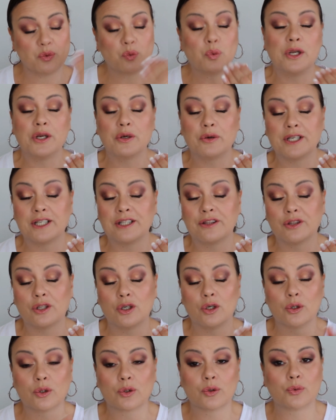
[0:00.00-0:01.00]
wearing the
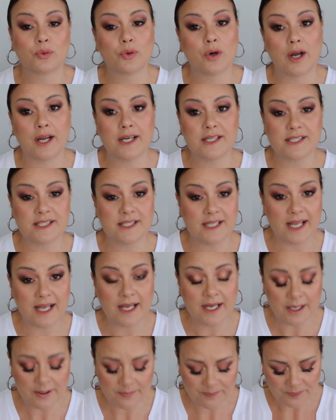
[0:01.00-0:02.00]
look right
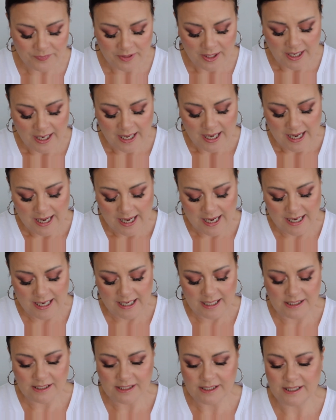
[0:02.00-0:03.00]
now,
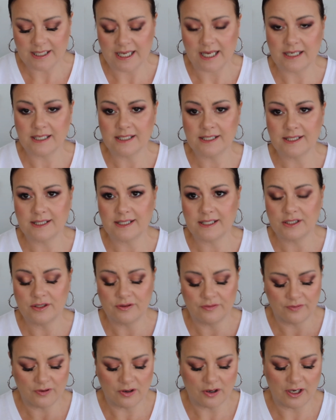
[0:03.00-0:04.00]
and that is the
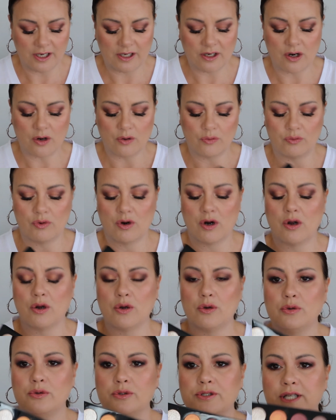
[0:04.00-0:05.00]
Divine
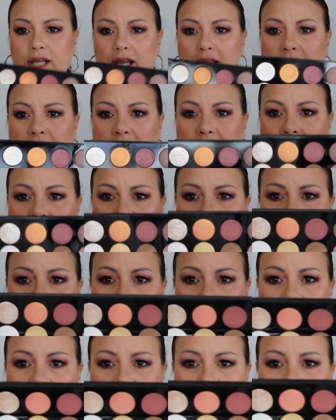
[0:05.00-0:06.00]
Rose, and
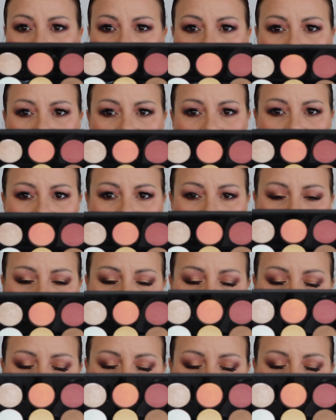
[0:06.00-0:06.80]
this